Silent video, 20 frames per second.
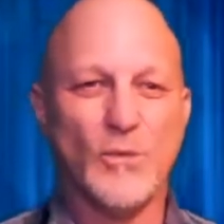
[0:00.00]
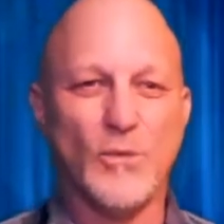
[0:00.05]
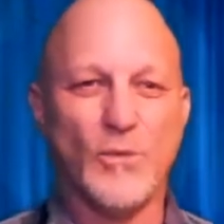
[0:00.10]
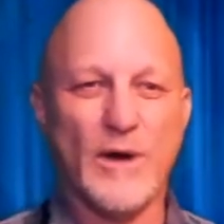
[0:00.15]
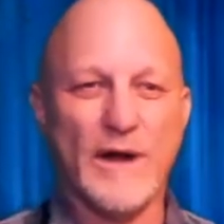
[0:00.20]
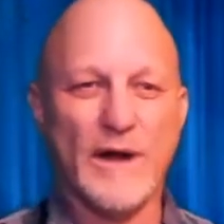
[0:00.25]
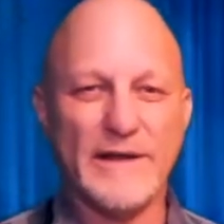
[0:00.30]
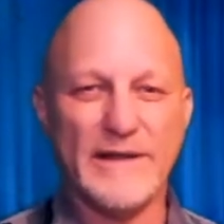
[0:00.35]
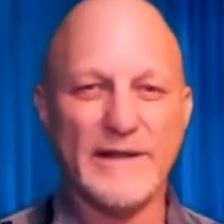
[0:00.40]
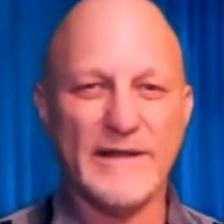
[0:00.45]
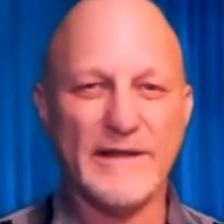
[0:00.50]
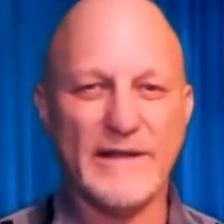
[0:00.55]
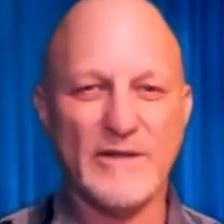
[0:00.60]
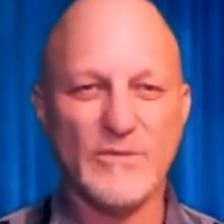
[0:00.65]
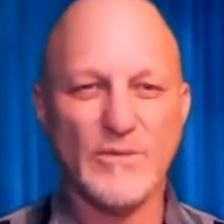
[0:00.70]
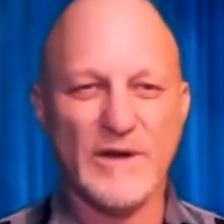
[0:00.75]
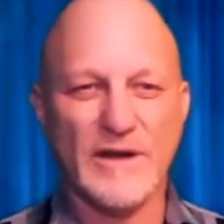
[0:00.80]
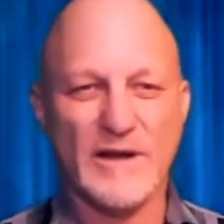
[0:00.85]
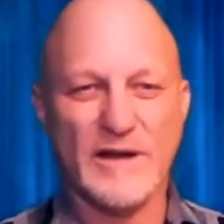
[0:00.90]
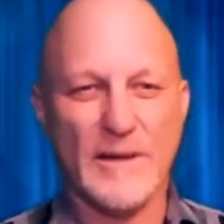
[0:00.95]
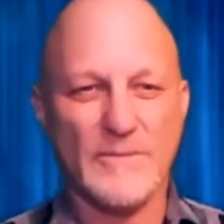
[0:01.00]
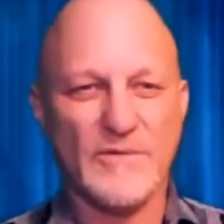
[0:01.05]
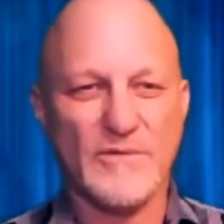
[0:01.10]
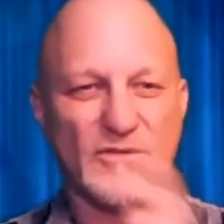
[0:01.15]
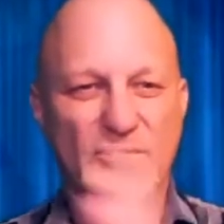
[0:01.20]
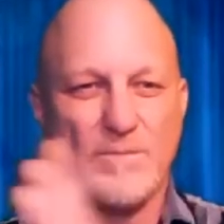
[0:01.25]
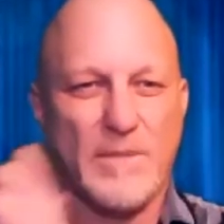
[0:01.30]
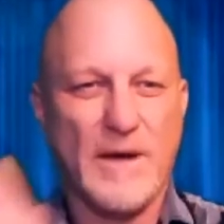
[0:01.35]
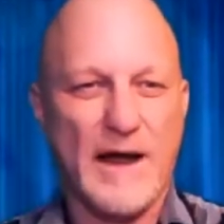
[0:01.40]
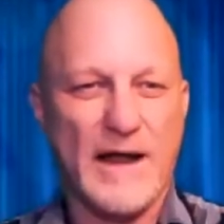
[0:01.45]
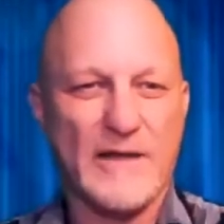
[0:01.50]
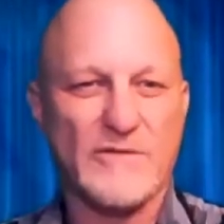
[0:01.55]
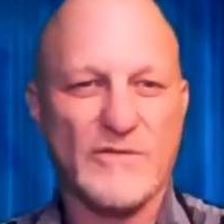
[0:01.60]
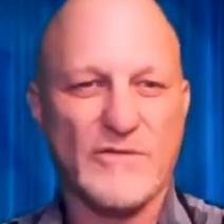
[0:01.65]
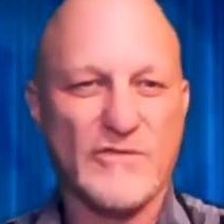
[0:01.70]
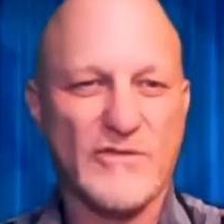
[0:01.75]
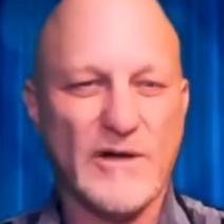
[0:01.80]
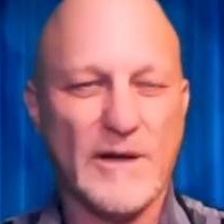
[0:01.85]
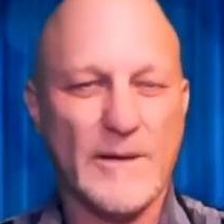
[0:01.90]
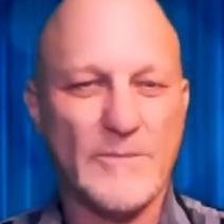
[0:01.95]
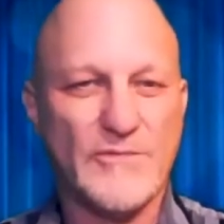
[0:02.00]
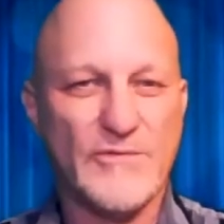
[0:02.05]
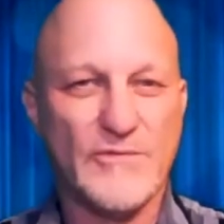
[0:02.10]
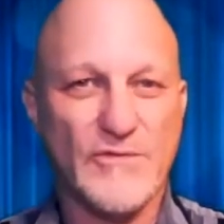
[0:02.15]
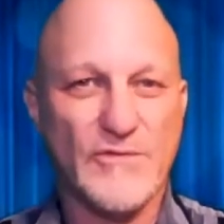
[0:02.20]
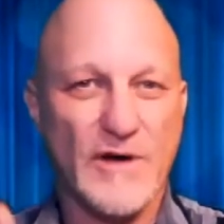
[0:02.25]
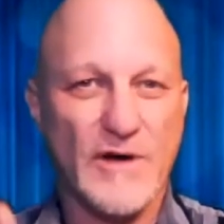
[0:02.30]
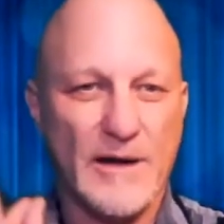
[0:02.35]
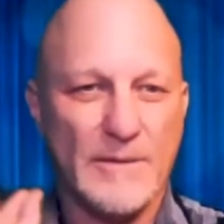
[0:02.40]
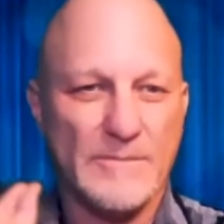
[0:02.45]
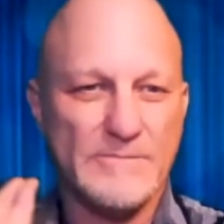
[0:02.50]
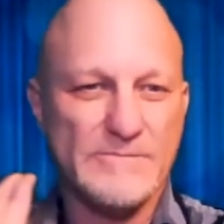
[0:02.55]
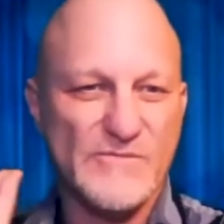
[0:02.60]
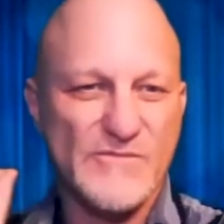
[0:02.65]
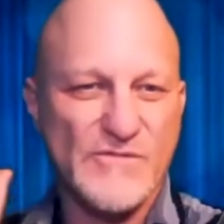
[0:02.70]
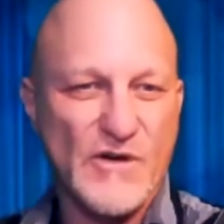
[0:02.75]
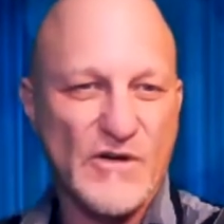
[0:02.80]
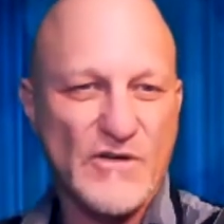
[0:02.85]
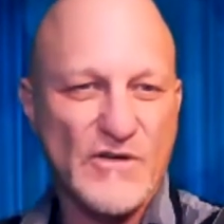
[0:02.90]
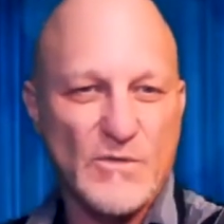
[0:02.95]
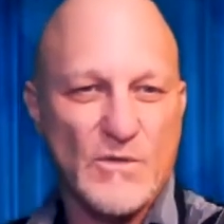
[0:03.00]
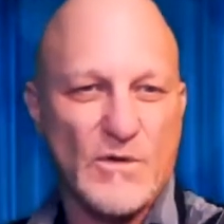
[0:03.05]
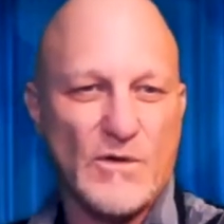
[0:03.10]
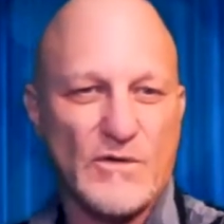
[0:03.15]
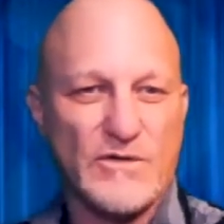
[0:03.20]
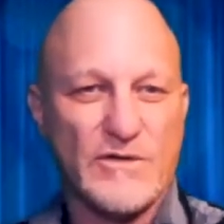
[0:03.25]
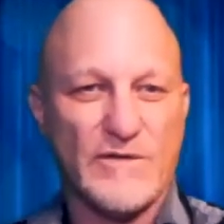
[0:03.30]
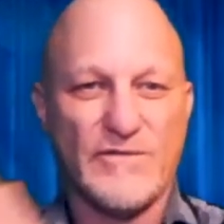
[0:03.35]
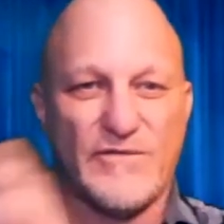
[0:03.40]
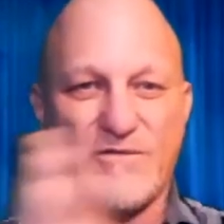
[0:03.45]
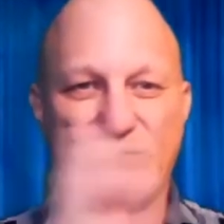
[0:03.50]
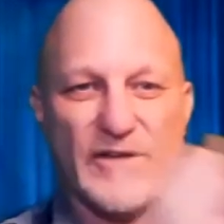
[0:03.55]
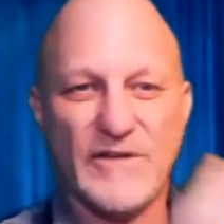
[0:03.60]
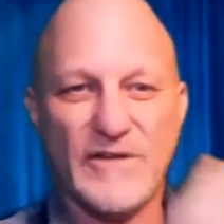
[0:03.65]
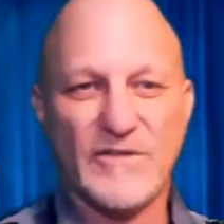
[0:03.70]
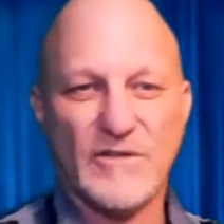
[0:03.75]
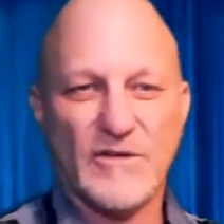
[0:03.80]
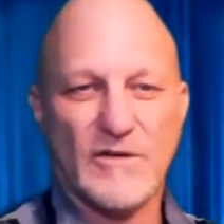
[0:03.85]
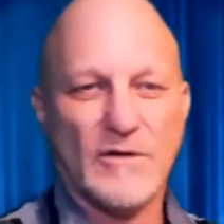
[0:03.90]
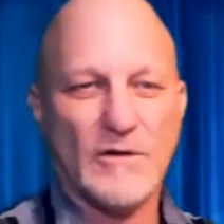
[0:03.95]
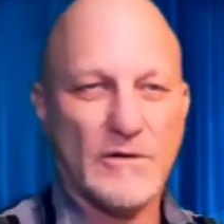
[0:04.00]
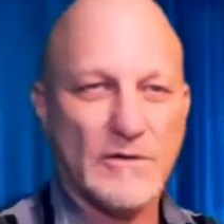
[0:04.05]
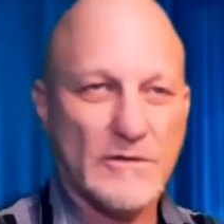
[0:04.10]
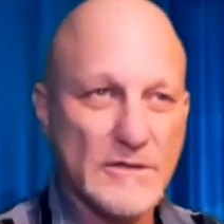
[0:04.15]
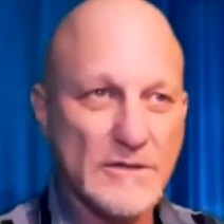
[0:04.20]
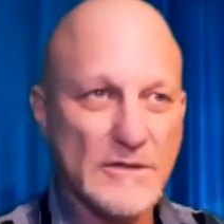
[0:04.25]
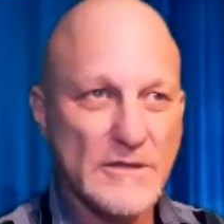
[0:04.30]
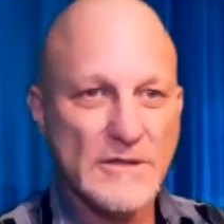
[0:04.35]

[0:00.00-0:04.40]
What is, when it comes to sponsorships from virtual to physical,